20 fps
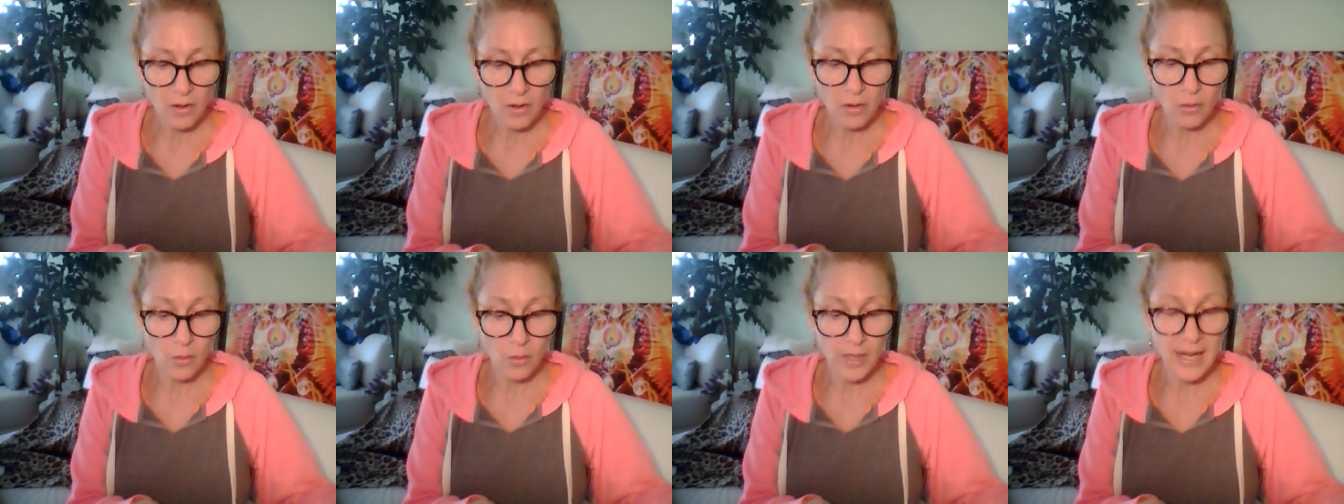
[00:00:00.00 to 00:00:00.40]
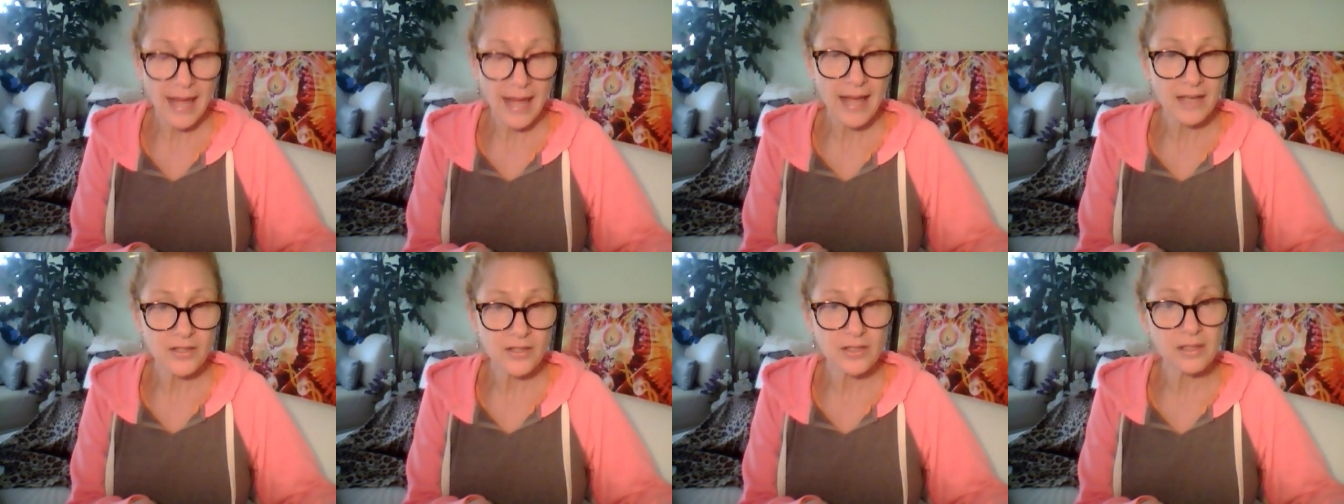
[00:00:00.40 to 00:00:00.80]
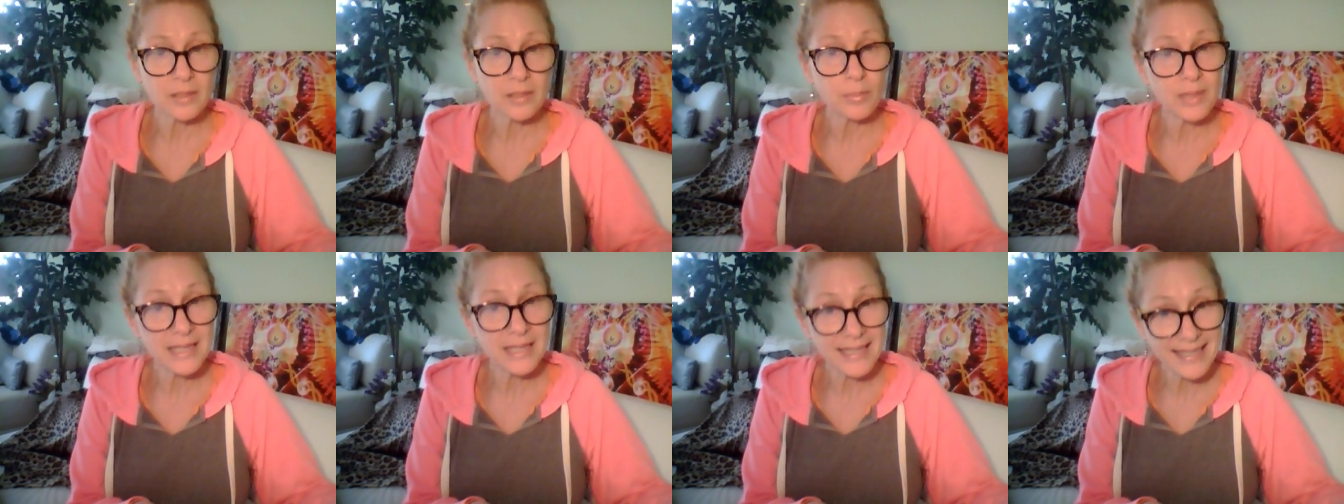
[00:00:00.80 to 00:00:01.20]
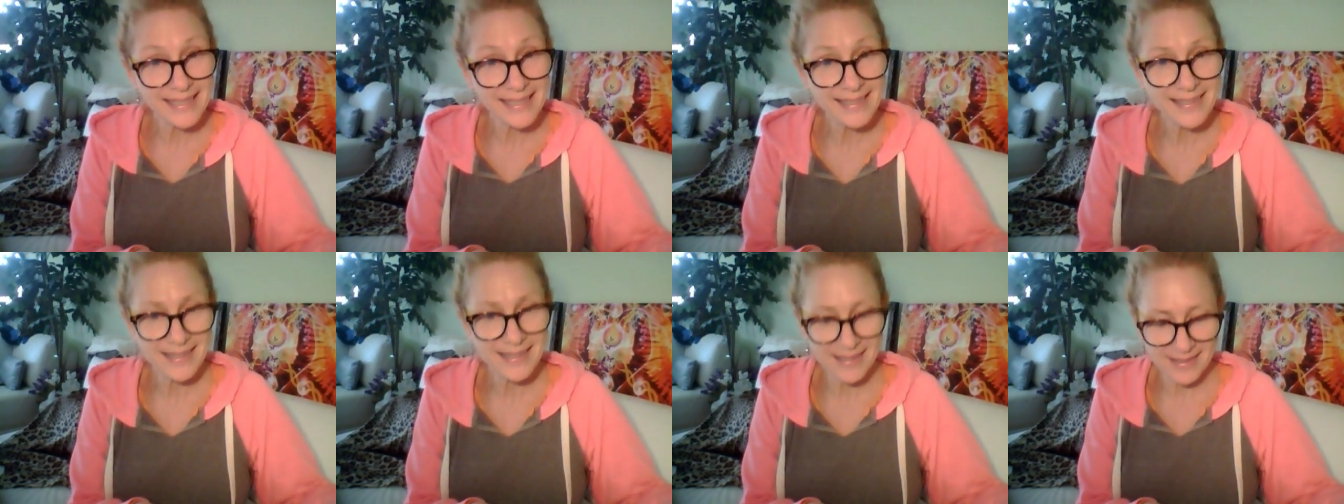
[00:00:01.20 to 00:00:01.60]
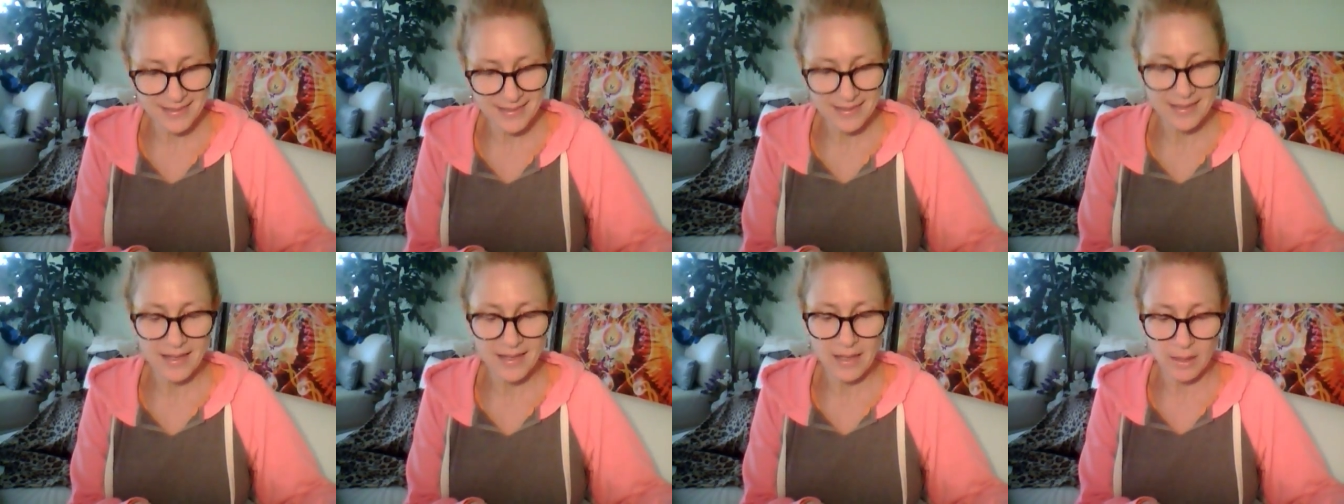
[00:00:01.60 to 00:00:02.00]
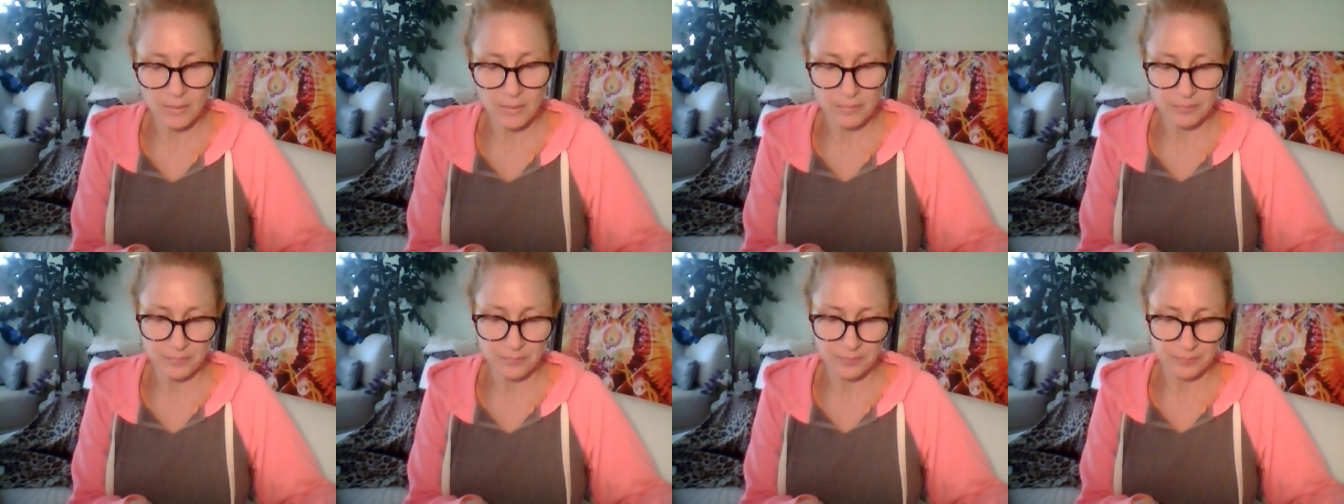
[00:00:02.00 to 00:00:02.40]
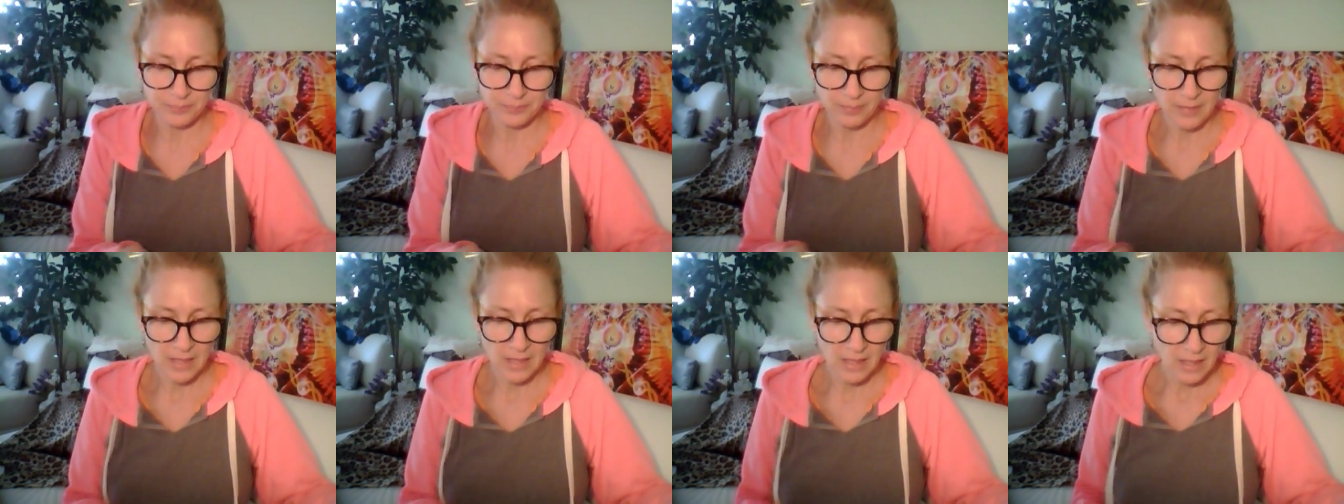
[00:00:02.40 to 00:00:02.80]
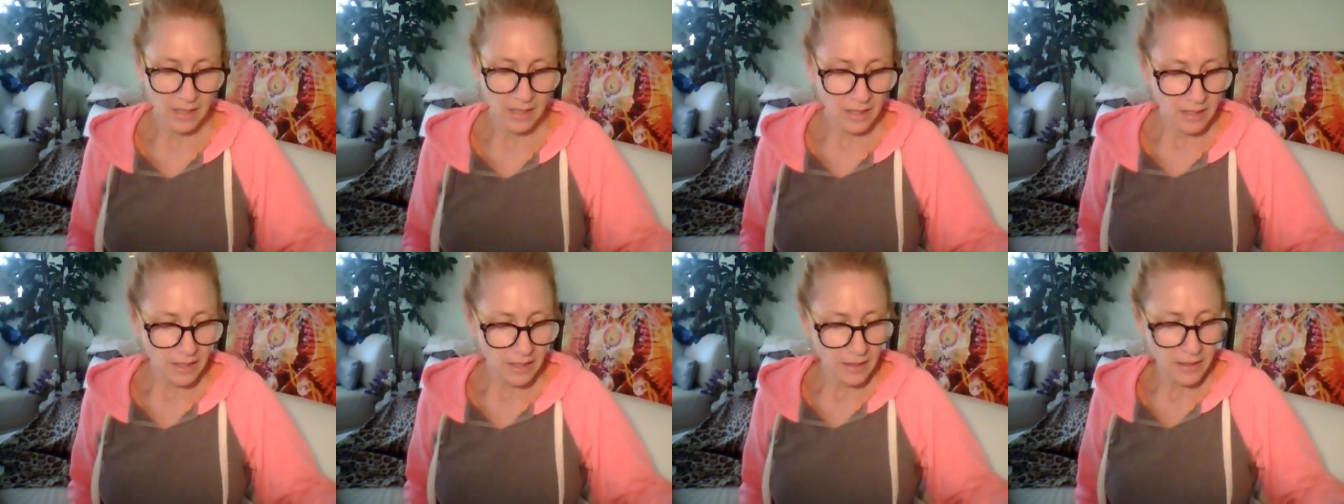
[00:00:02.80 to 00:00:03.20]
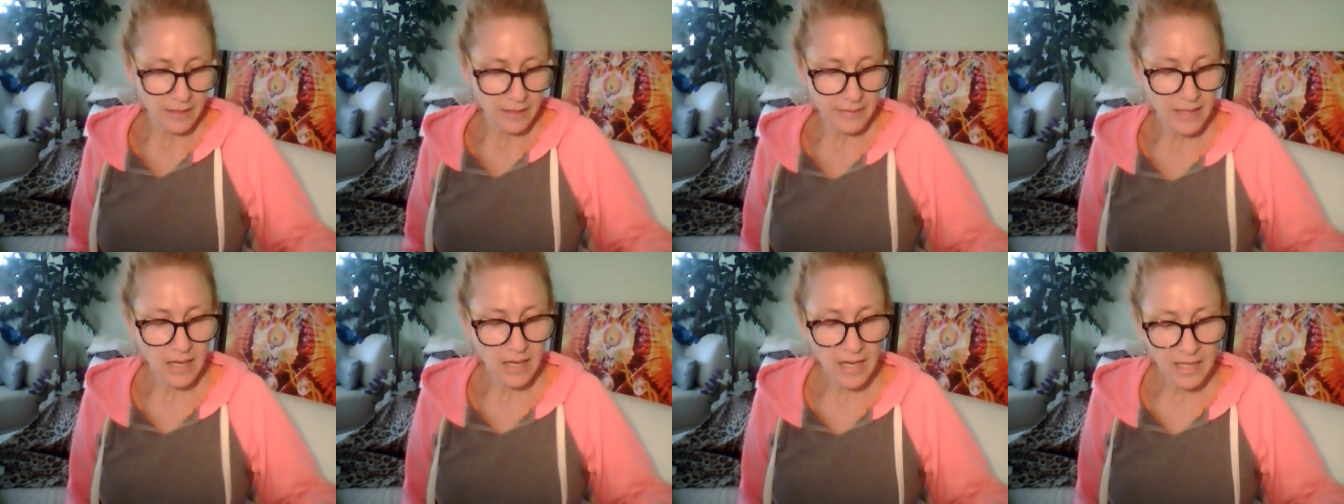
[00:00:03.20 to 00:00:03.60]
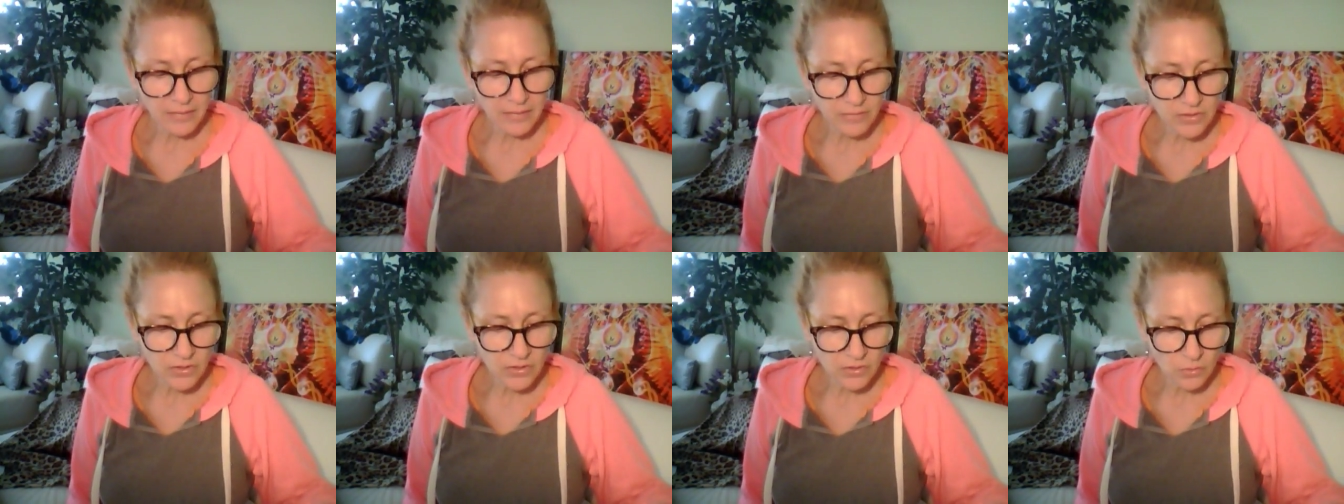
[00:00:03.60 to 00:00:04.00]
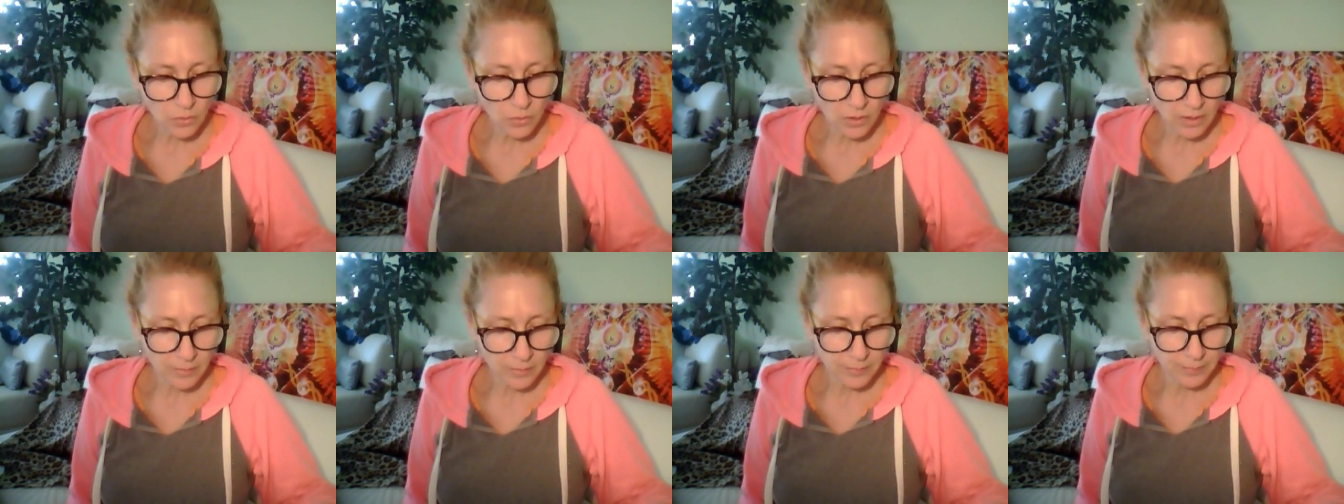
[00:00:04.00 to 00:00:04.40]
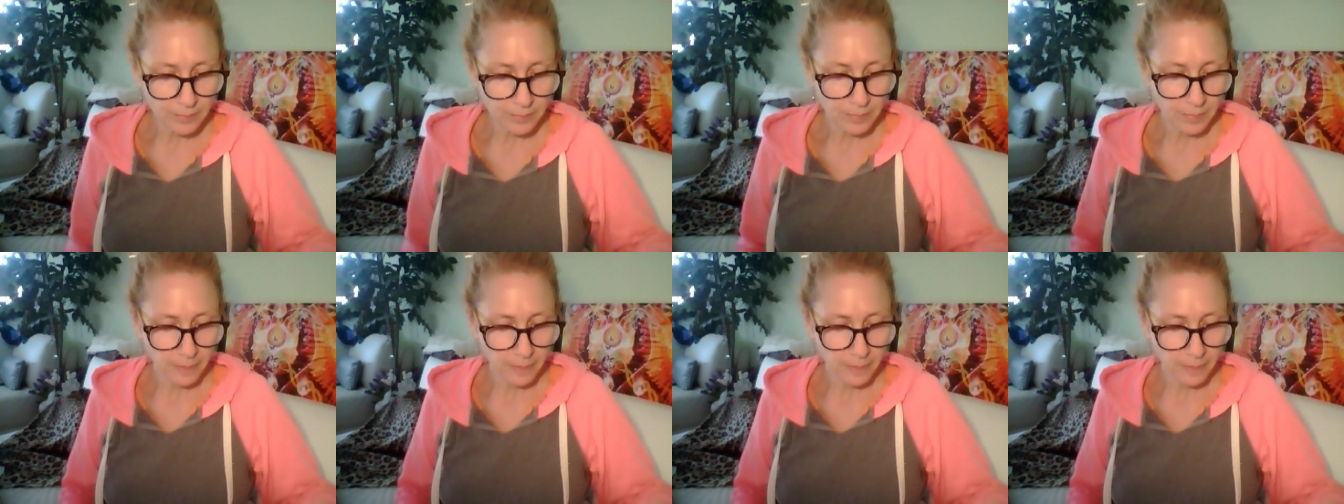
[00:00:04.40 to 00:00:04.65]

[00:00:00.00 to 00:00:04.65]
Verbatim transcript: or what actually pleases him. In the eye of the storm